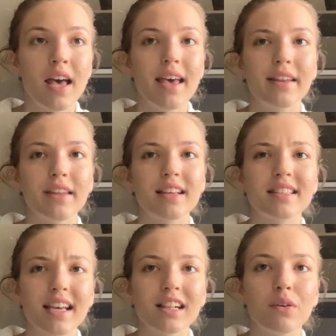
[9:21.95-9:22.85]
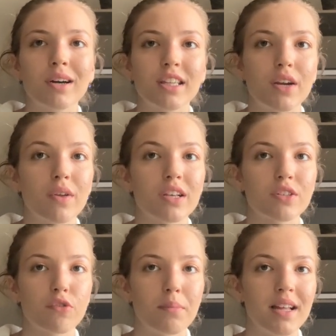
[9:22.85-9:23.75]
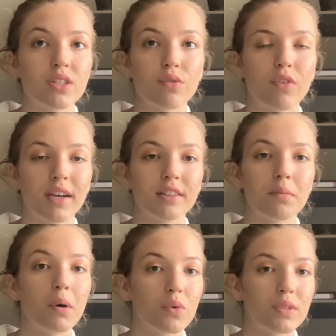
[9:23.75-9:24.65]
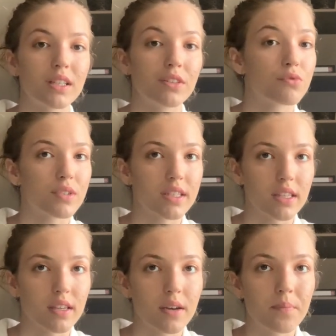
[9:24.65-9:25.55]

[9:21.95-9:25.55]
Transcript: and exactly what areas of maths you find the most interesting.